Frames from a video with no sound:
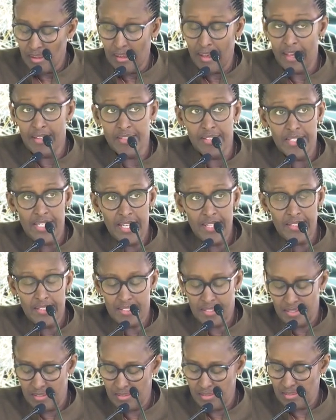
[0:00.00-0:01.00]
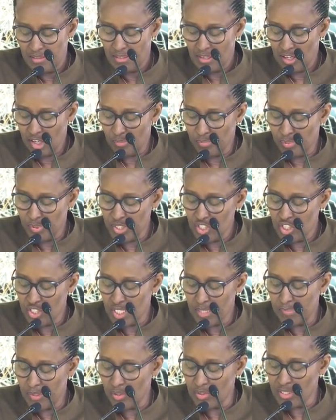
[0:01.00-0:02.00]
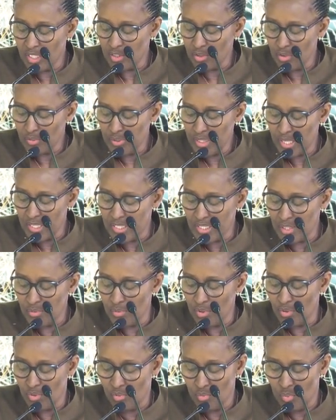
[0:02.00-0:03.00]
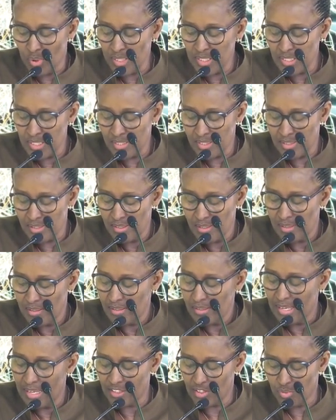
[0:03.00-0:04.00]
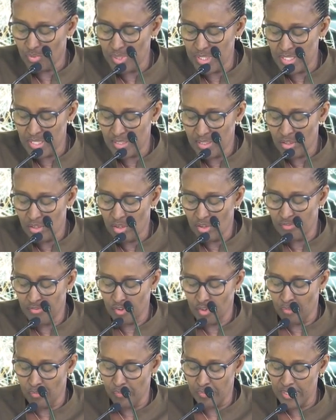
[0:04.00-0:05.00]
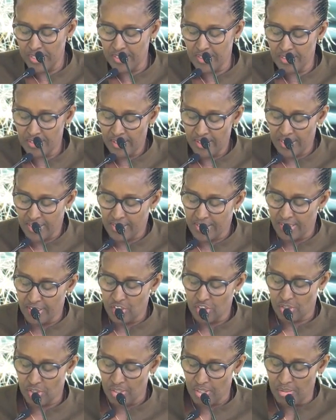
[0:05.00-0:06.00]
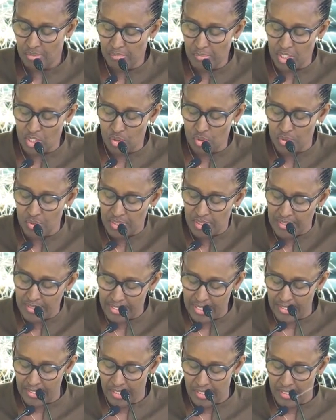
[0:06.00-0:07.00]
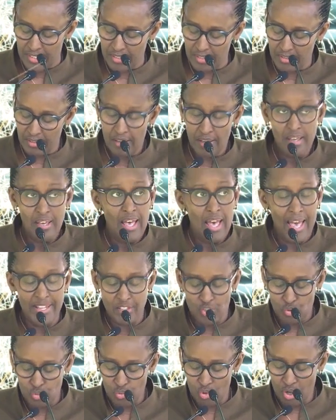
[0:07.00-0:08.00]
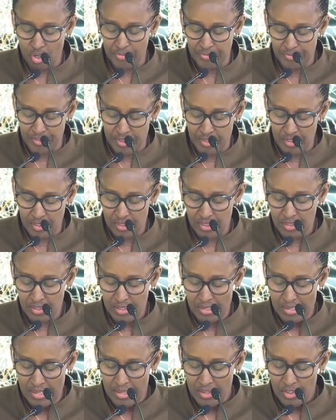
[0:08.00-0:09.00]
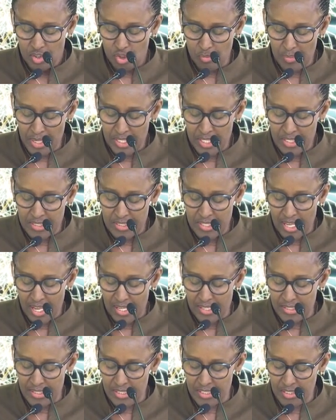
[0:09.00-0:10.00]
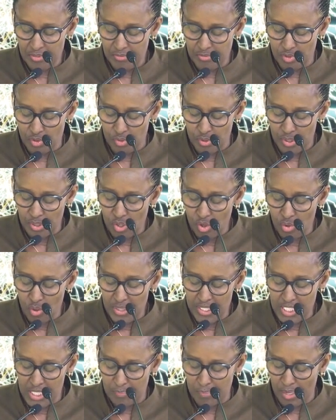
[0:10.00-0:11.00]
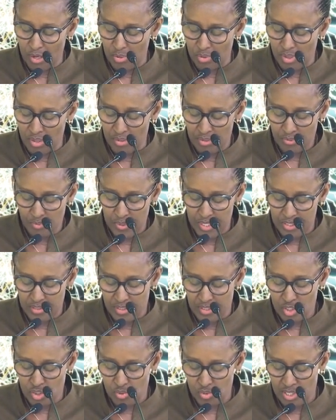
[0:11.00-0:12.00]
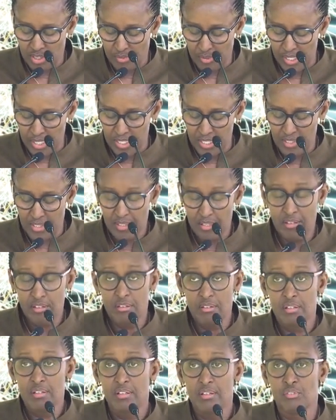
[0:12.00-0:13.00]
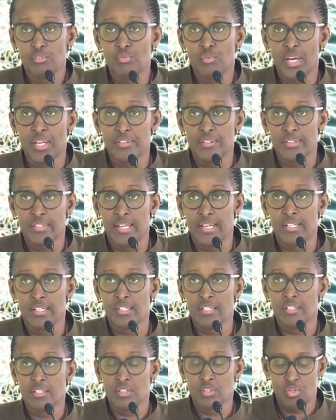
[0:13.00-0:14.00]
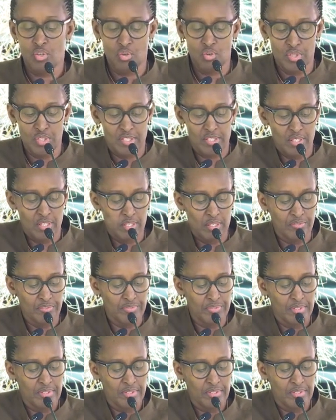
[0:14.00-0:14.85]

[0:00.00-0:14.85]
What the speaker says: And yet, our precious mountain gorillas were once at risk of complete extinction because sadly, and too often, humanity hands for all its power threatens to erase rather than conserve.